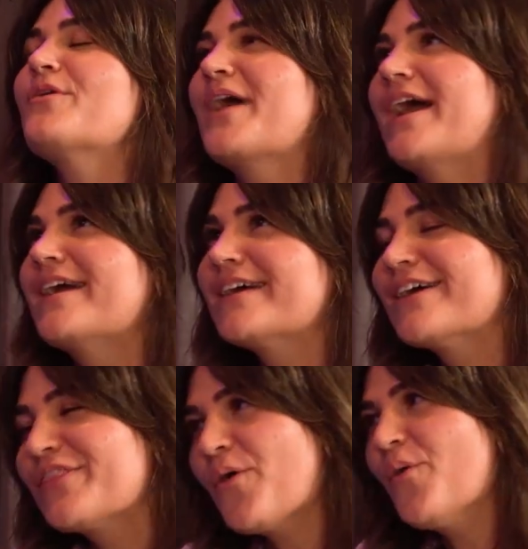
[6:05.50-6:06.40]
Okay,
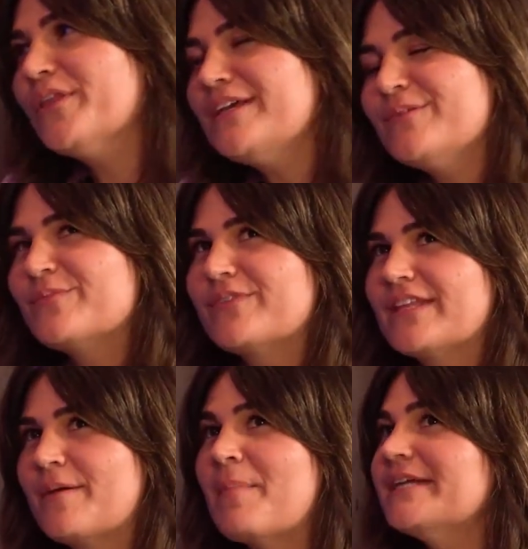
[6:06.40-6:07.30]

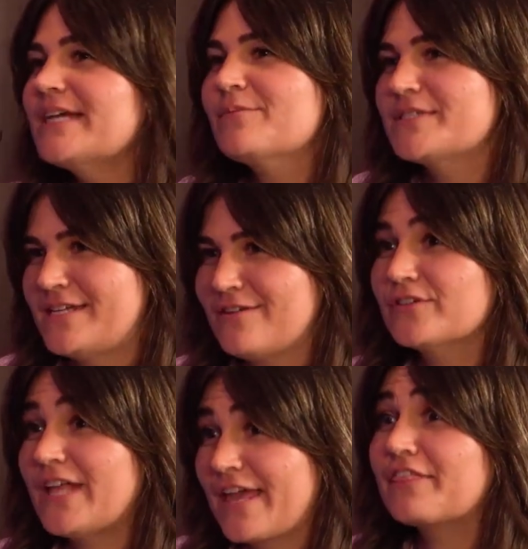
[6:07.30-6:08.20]
my dad was
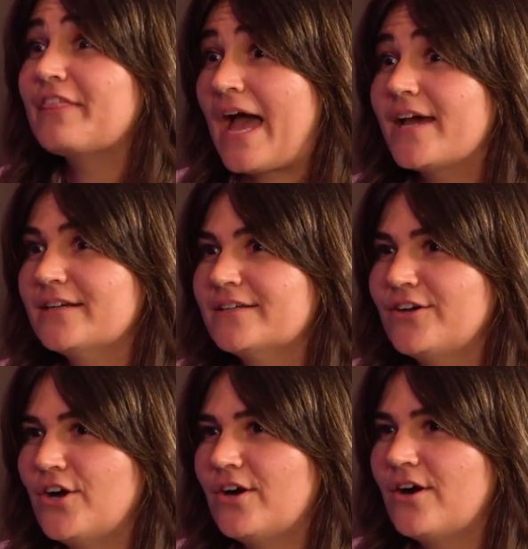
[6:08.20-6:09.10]
never like that
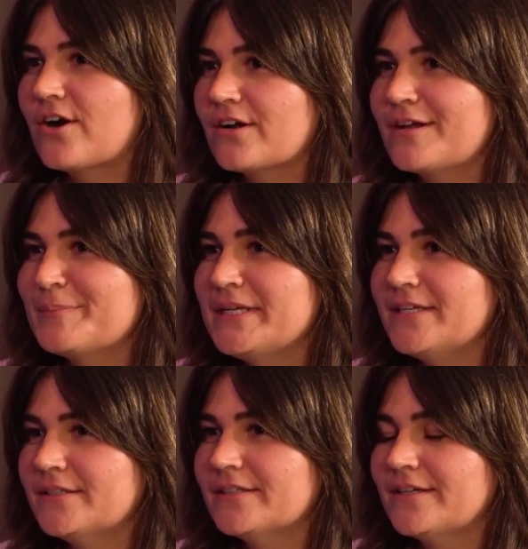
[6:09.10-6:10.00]
hard on
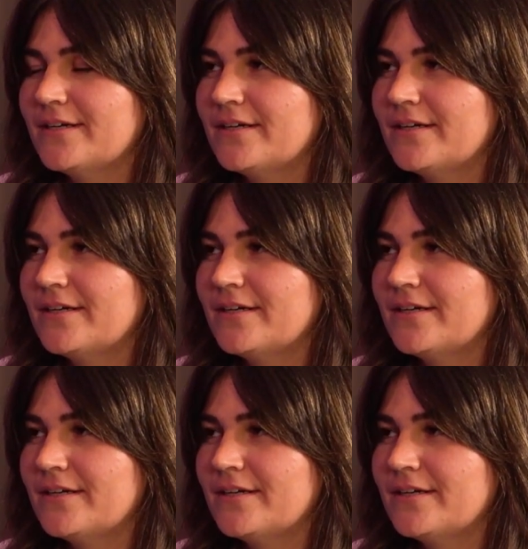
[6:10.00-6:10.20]
me